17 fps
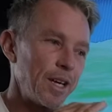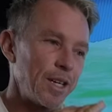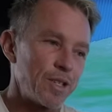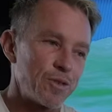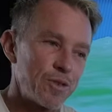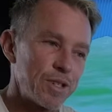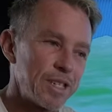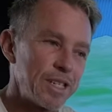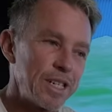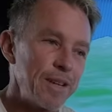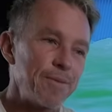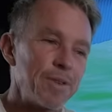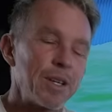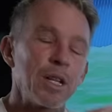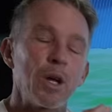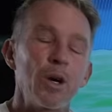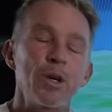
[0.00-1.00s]
It's
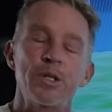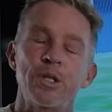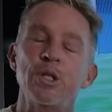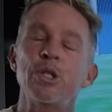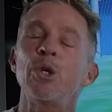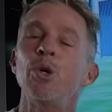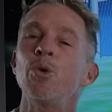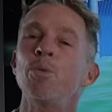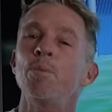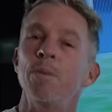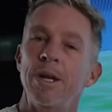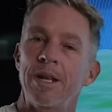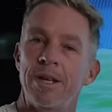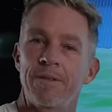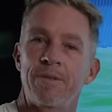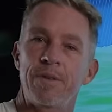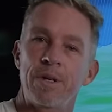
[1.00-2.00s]
received close to 2
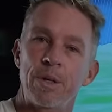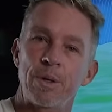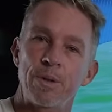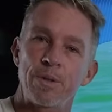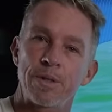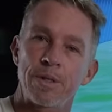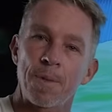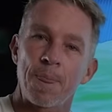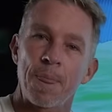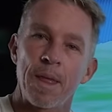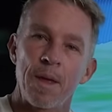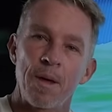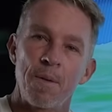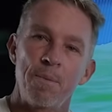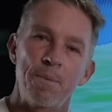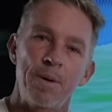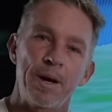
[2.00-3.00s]
million views,
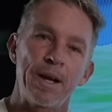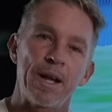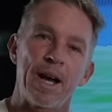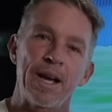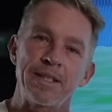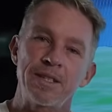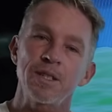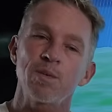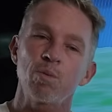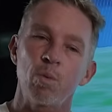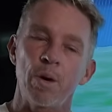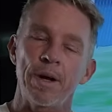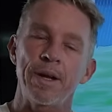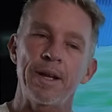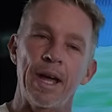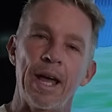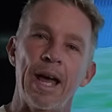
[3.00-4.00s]
but I just
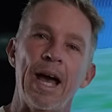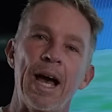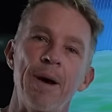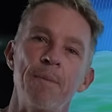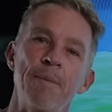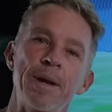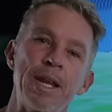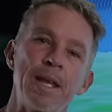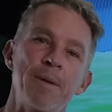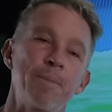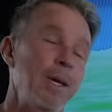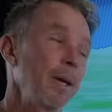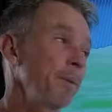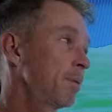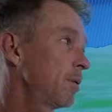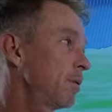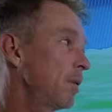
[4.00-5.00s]
wonder how many
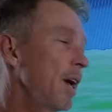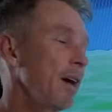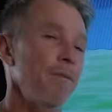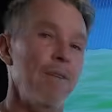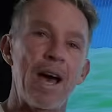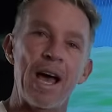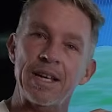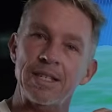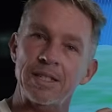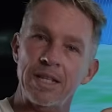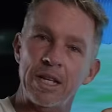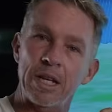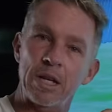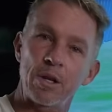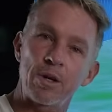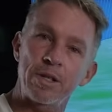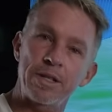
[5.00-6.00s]
people have actually
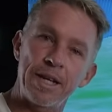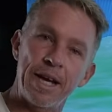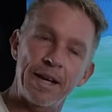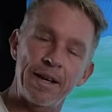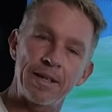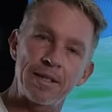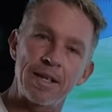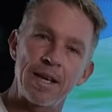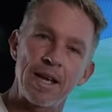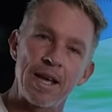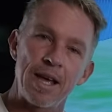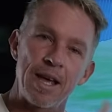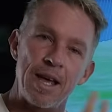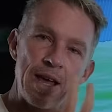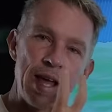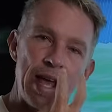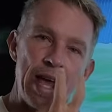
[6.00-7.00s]
looked at it
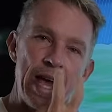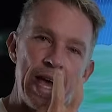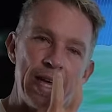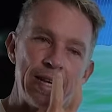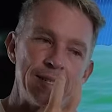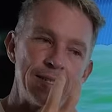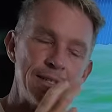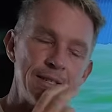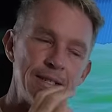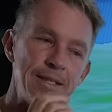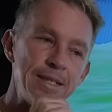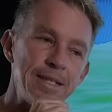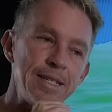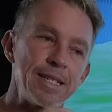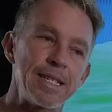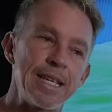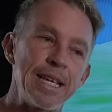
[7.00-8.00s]
and
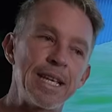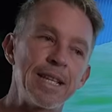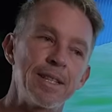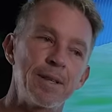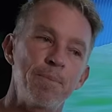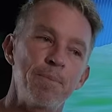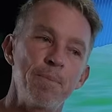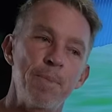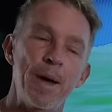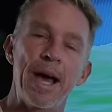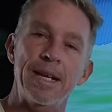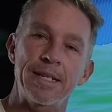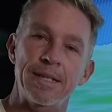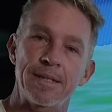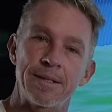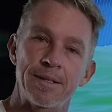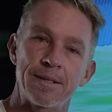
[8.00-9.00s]
seeing the
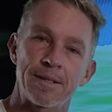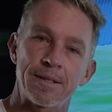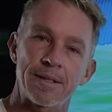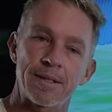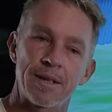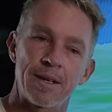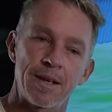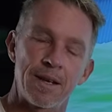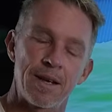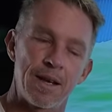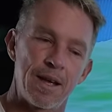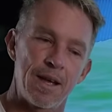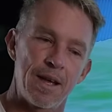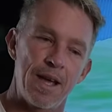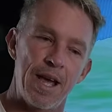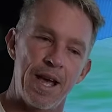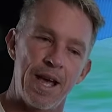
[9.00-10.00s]
patterns
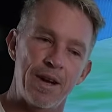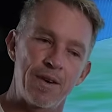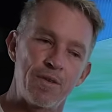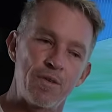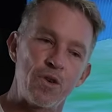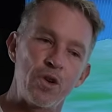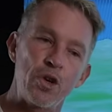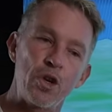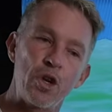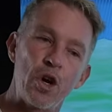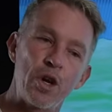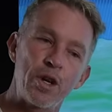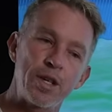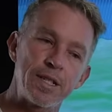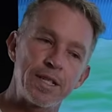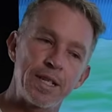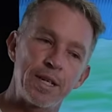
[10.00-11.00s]
and
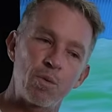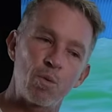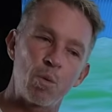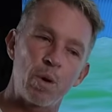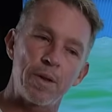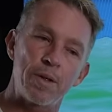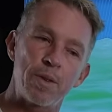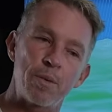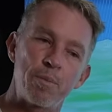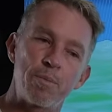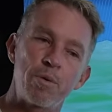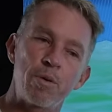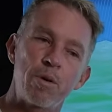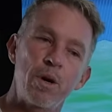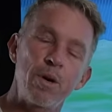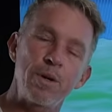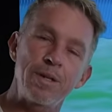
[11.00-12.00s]
noticing what the
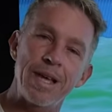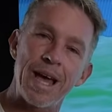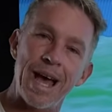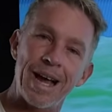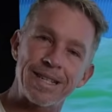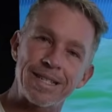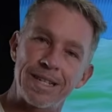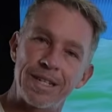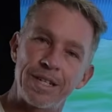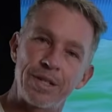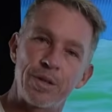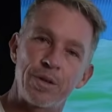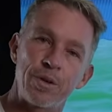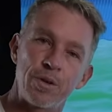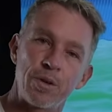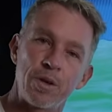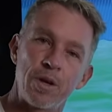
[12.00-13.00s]
pros actually
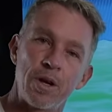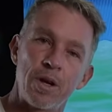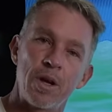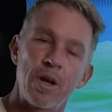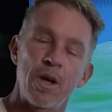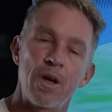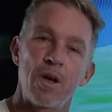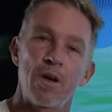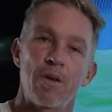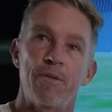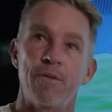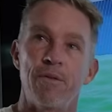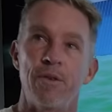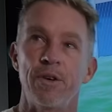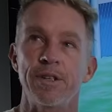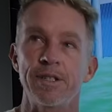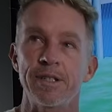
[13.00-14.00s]
do
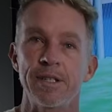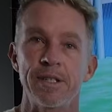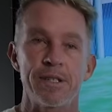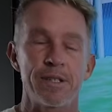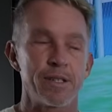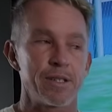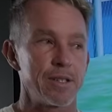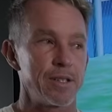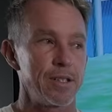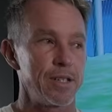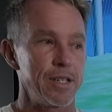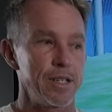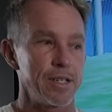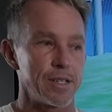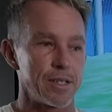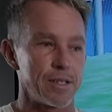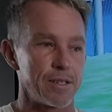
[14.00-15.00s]
versus
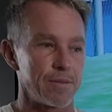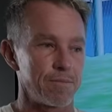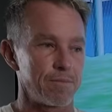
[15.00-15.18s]
just